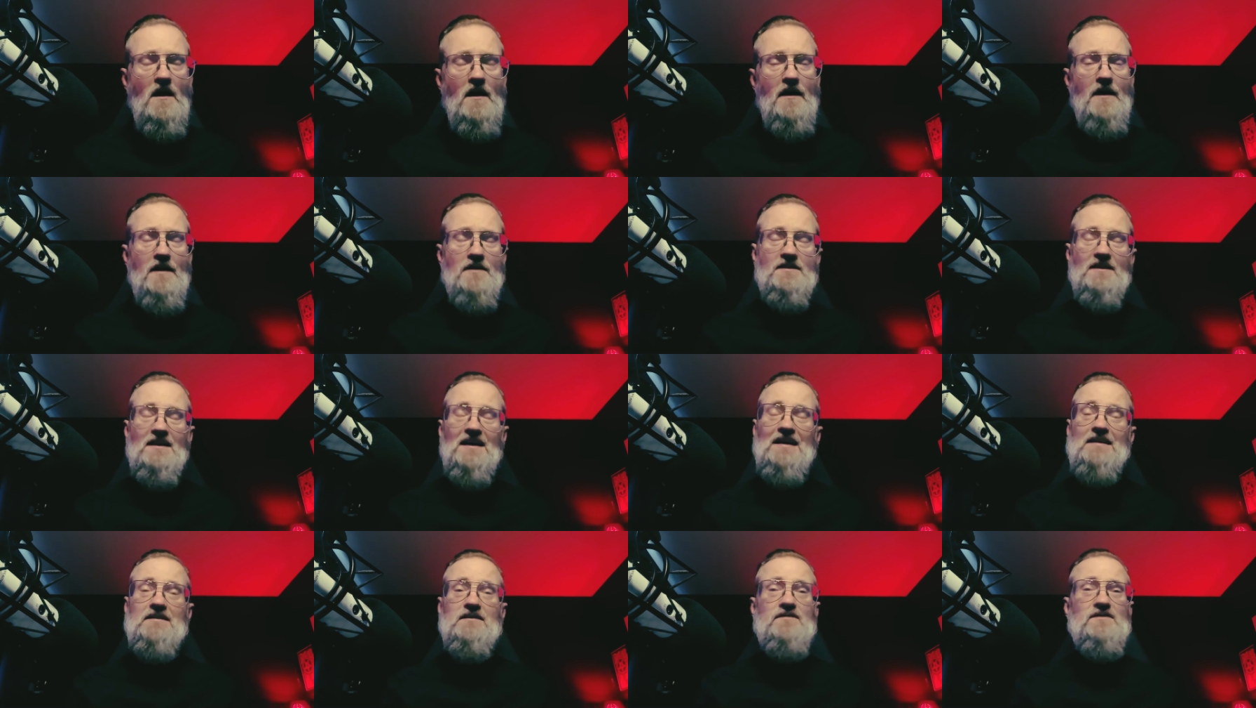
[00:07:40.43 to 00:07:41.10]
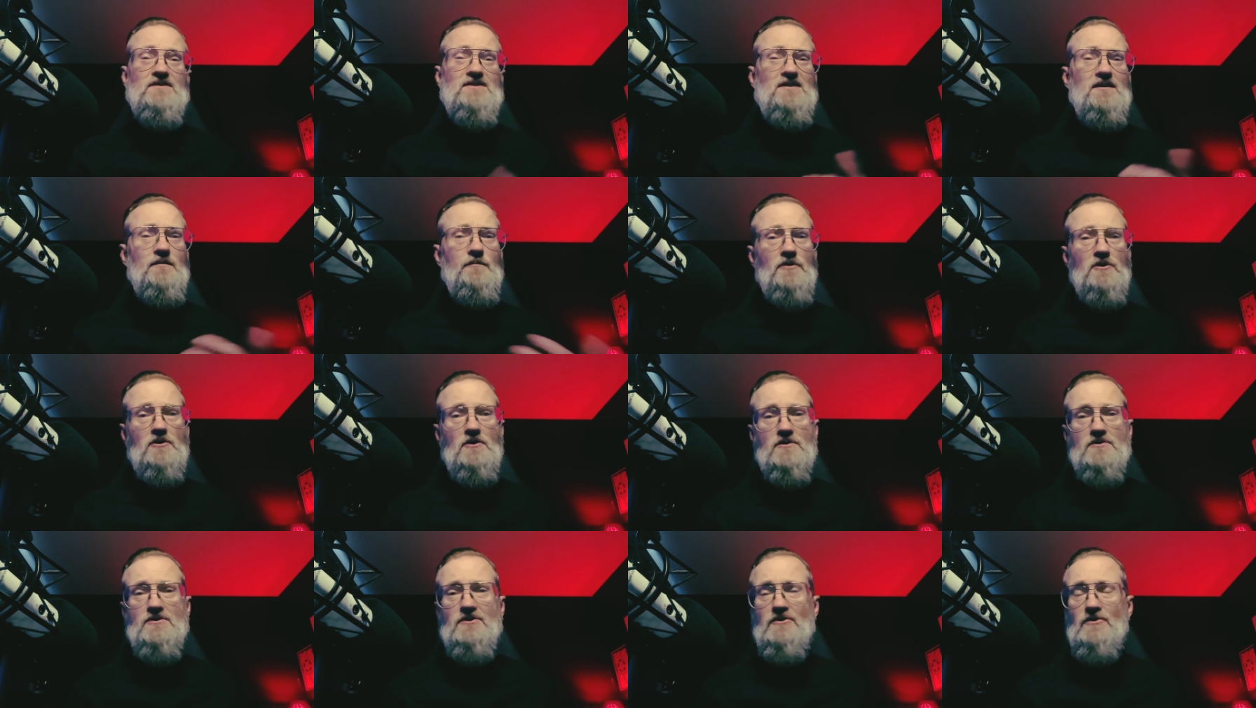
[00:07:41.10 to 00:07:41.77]
It's kind of
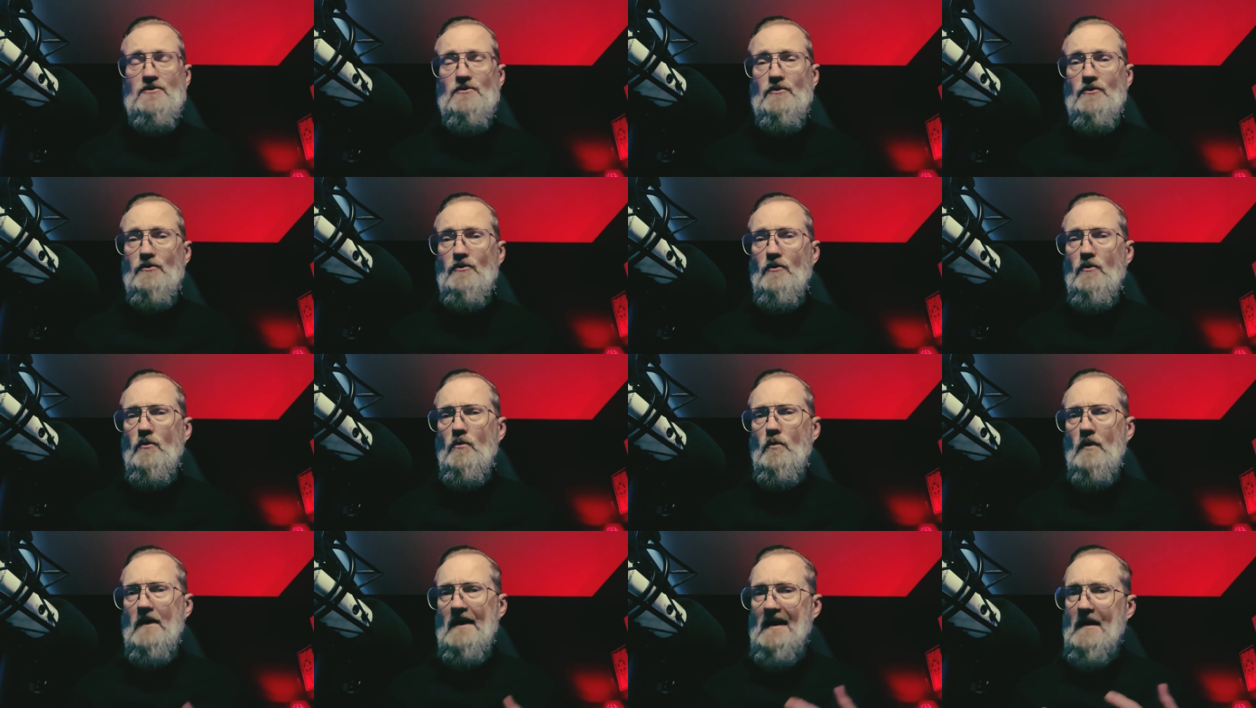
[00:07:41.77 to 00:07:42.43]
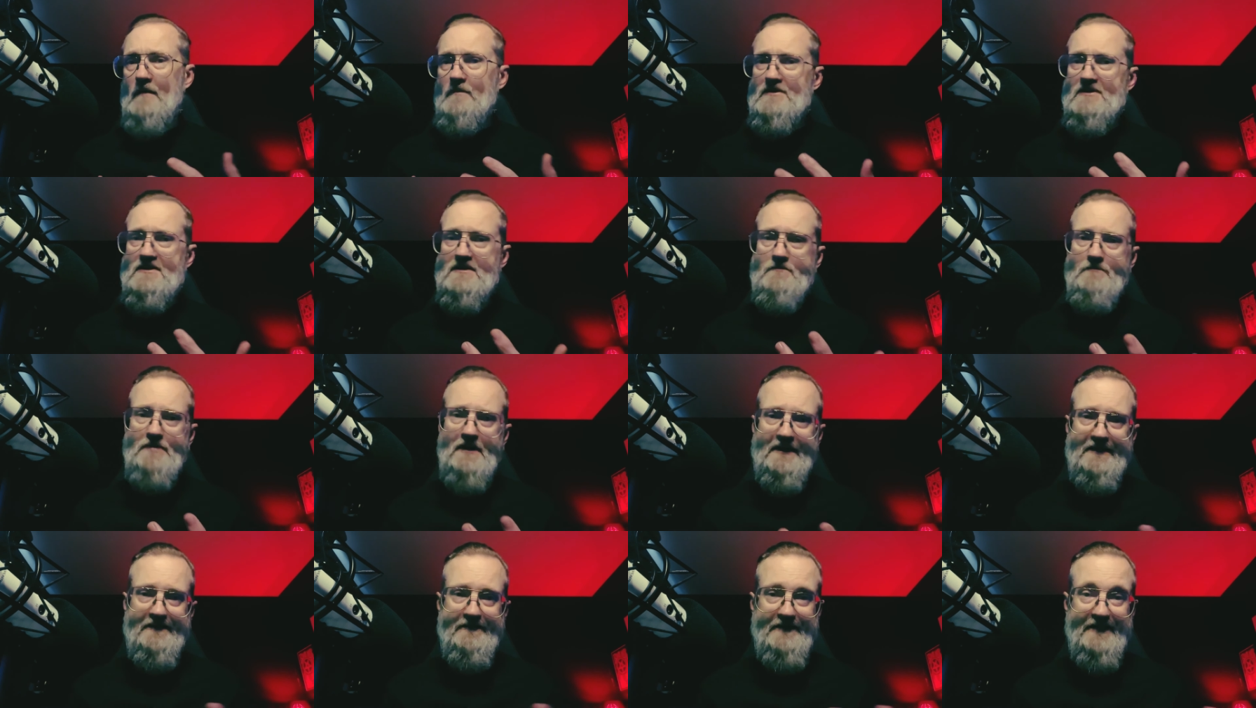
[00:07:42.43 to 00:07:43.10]
similar to what happens in
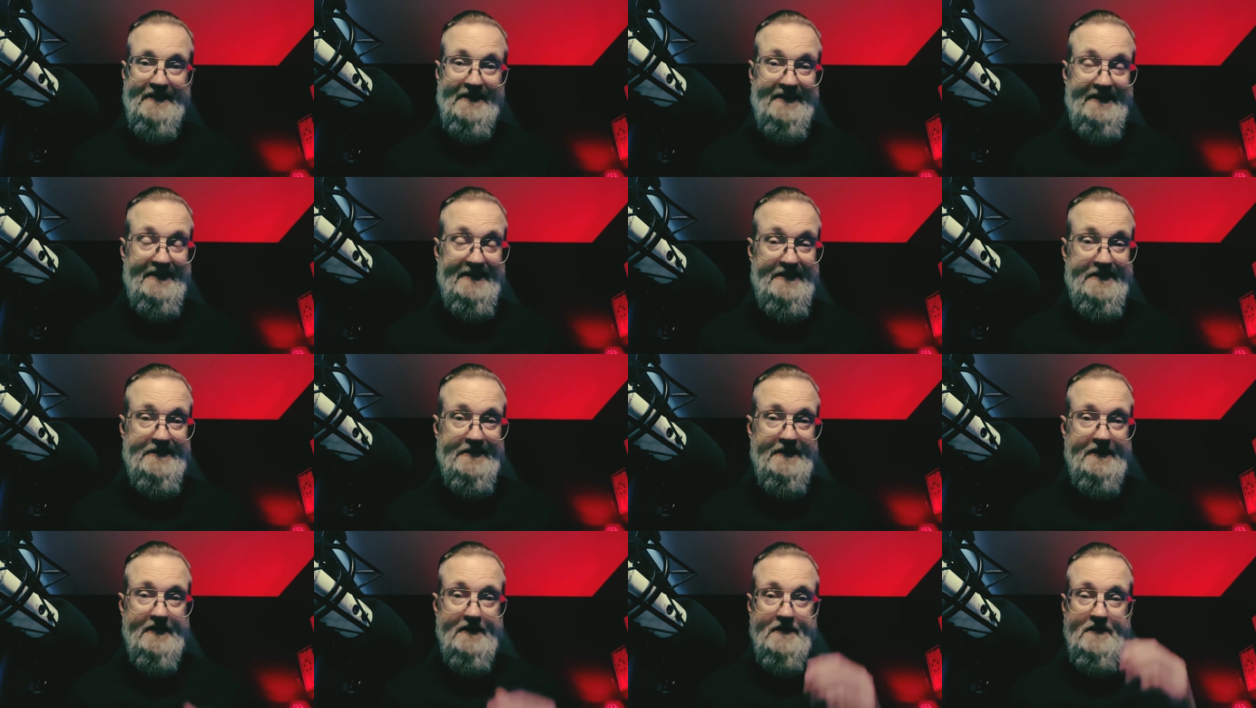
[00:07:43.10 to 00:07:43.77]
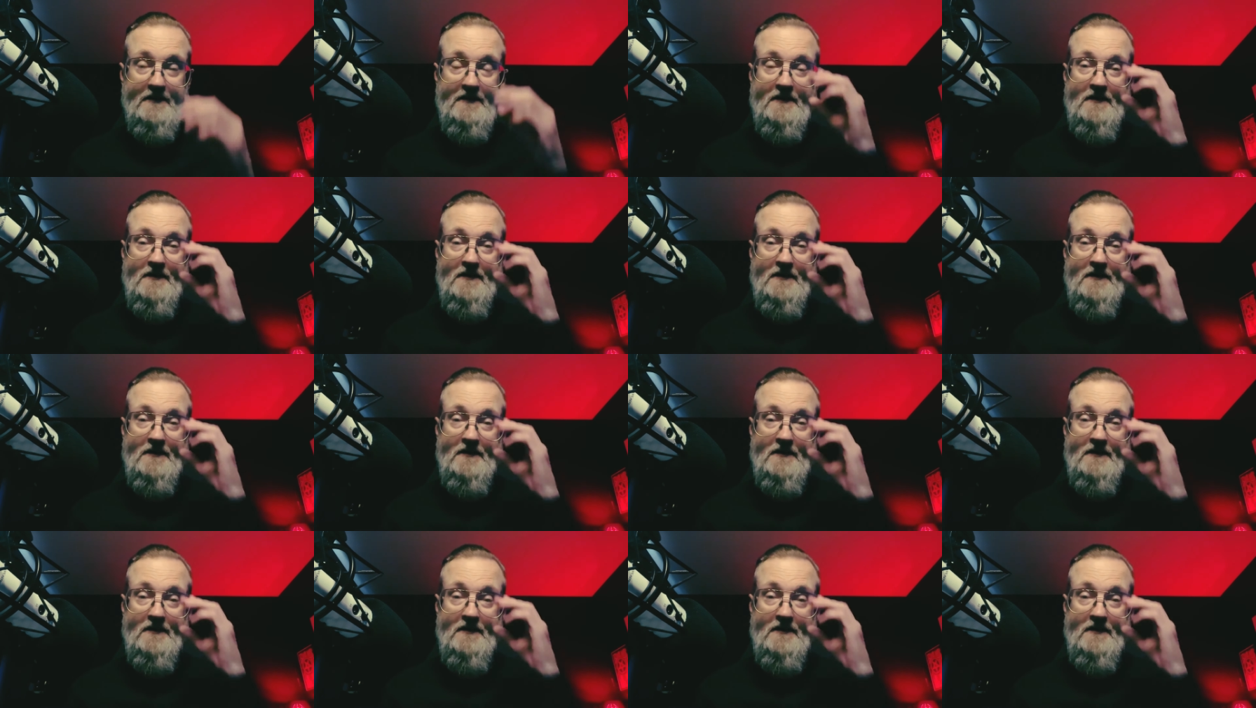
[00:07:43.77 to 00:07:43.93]
Bhagavad Gita.